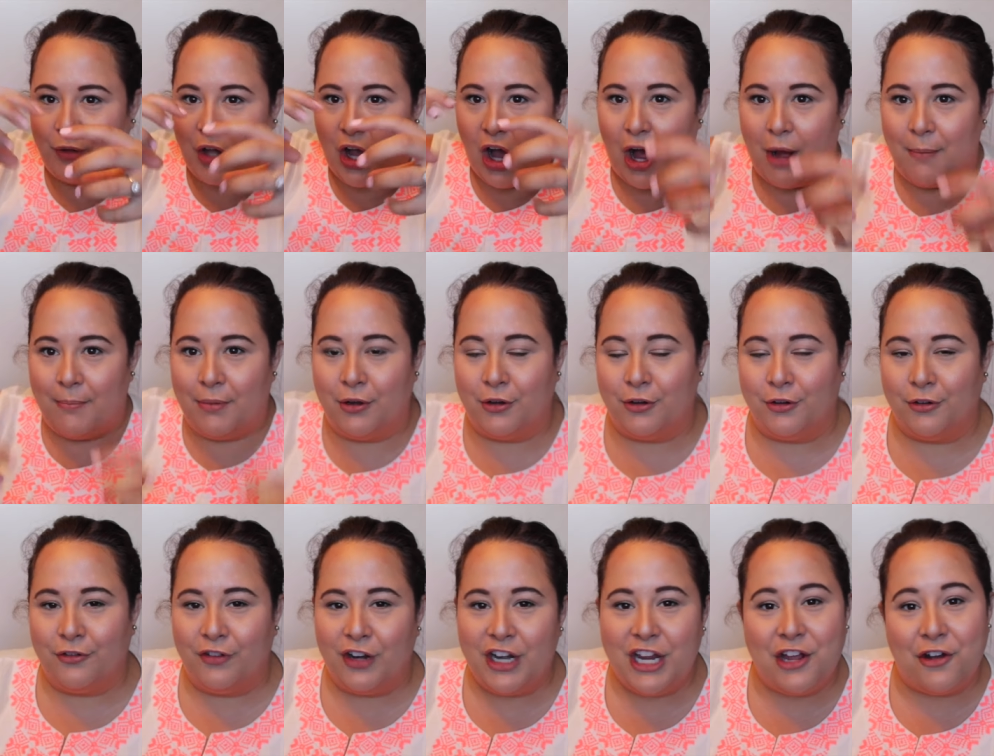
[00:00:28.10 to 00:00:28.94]

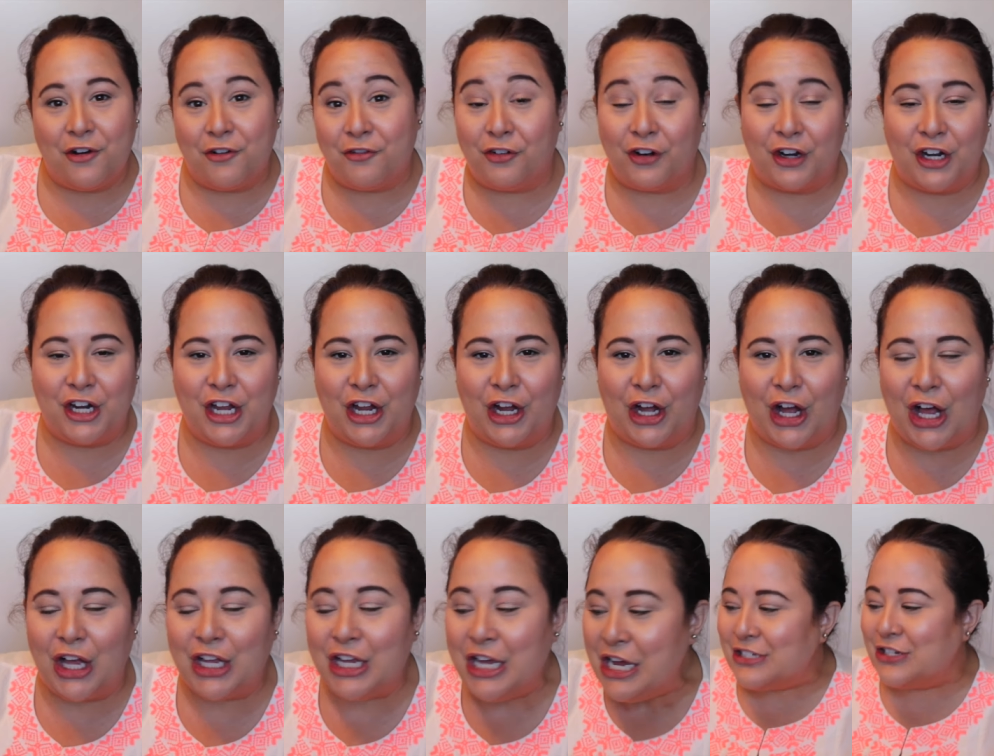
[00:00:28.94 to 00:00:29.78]
combo video for
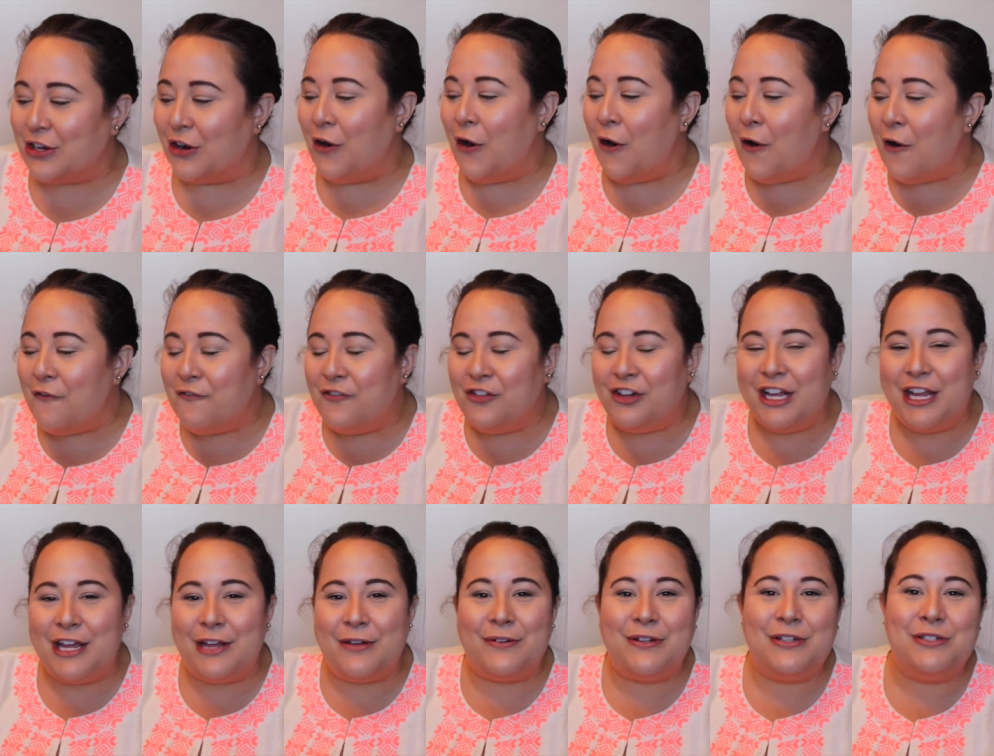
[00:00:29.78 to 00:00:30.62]
y'all. So
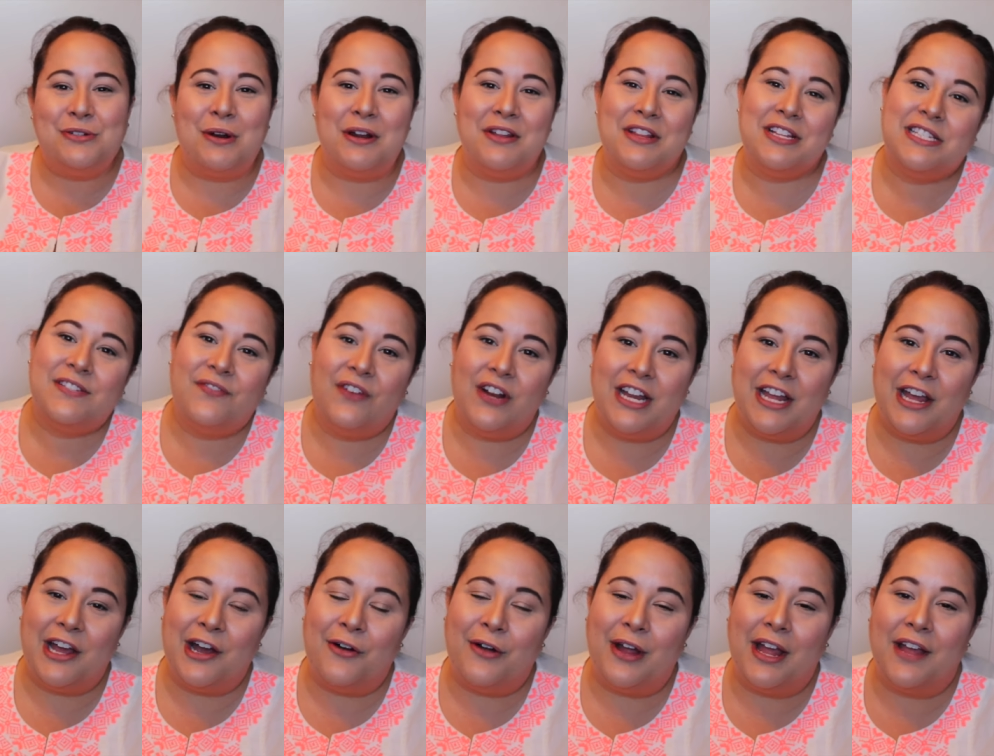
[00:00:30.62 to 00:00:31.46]
hopefully you enjoy this
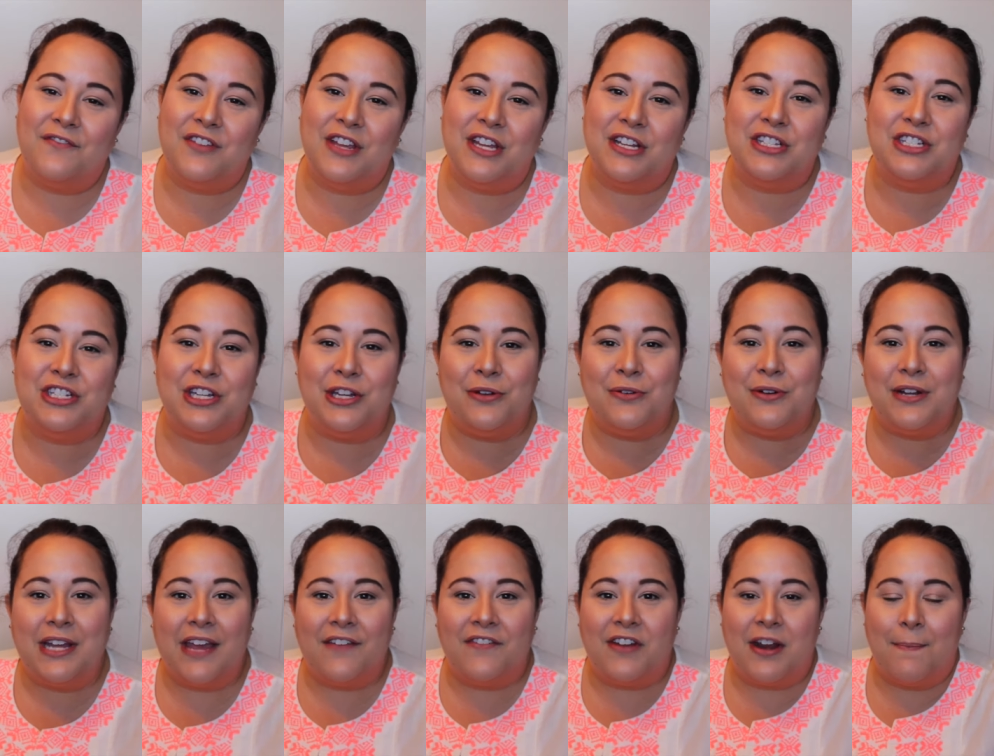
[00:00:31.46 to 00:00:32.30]
video. If you
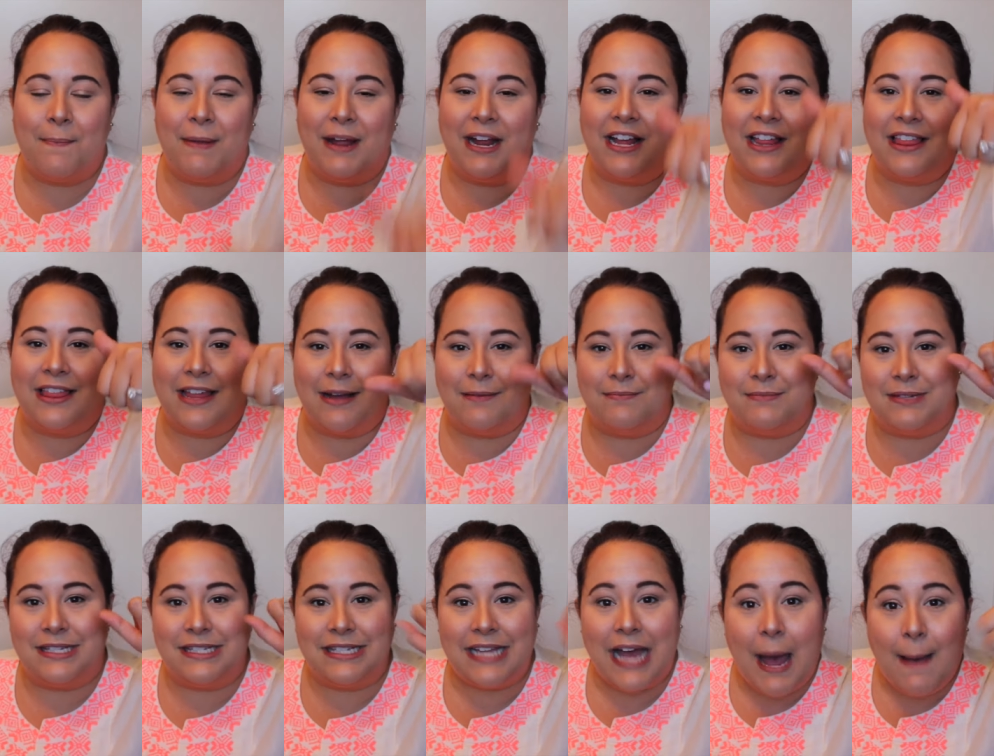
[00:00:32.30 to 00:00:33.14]
do, give it a big
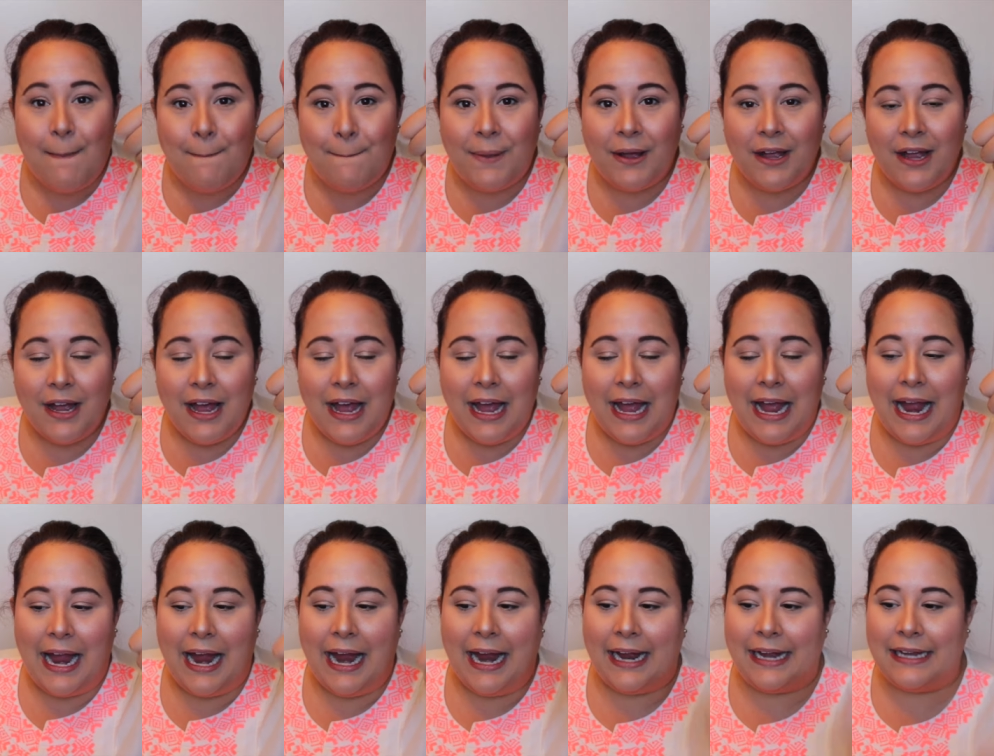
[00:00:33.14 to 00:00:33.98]
thumbs up
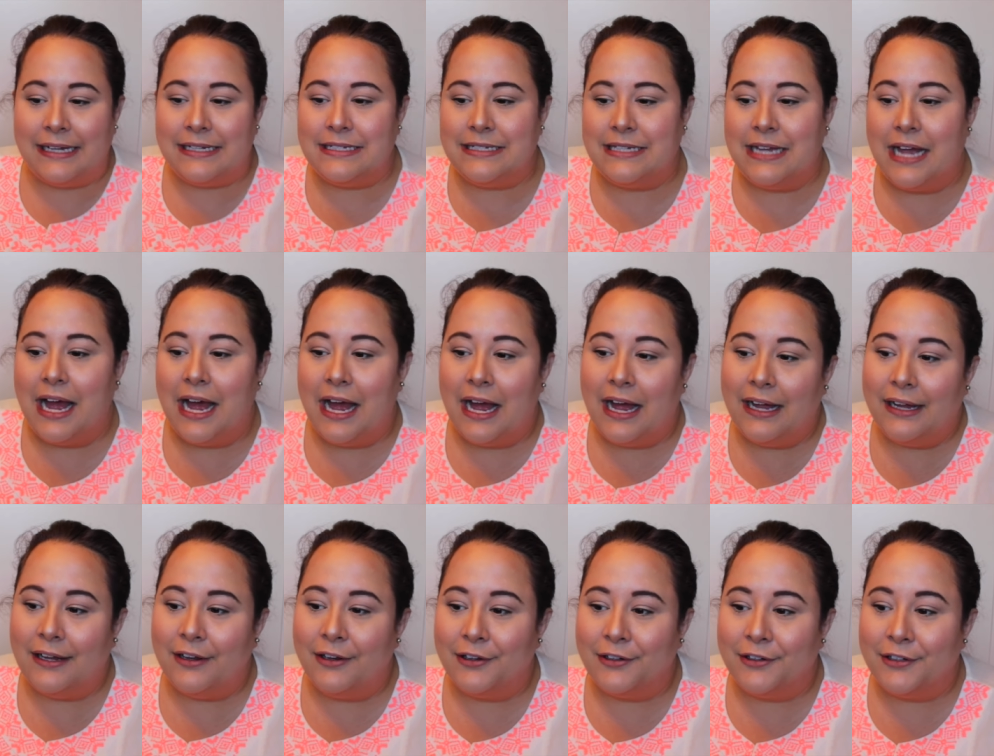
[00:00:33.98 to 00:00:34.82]
and
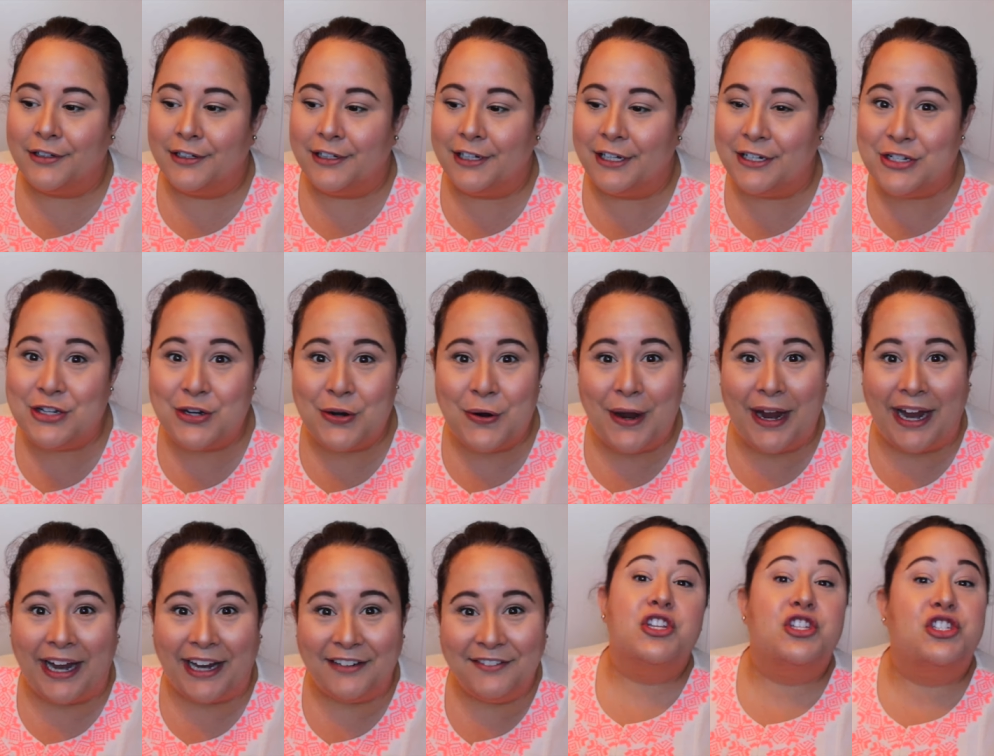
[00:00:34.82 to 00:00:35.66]
uh,
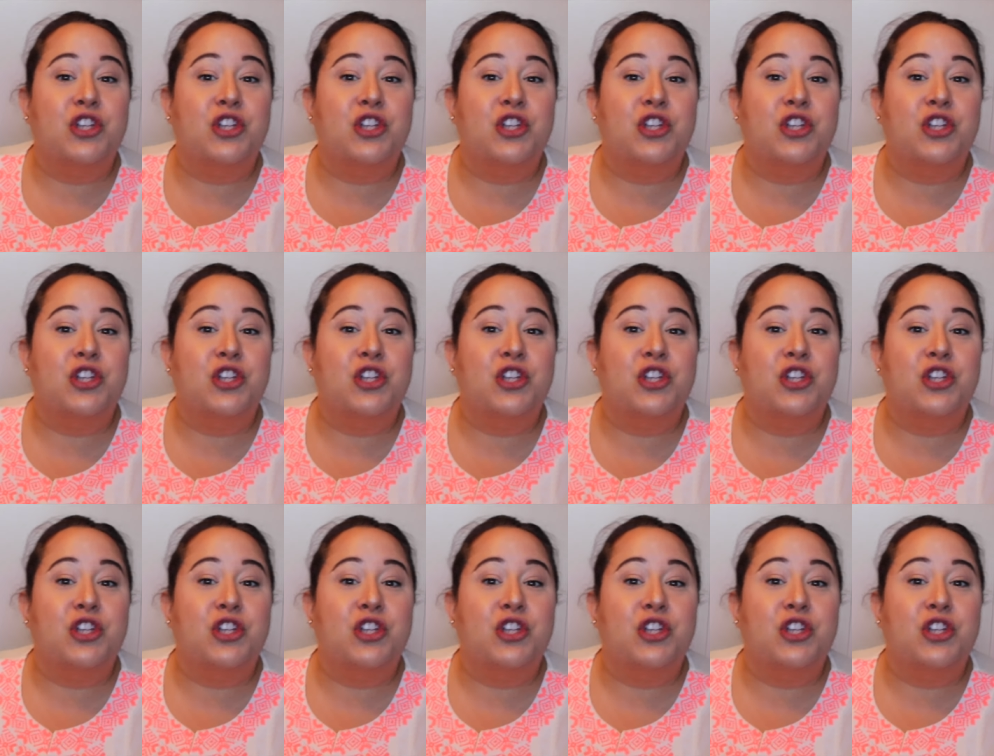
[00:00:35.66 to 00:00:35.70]
enjoy.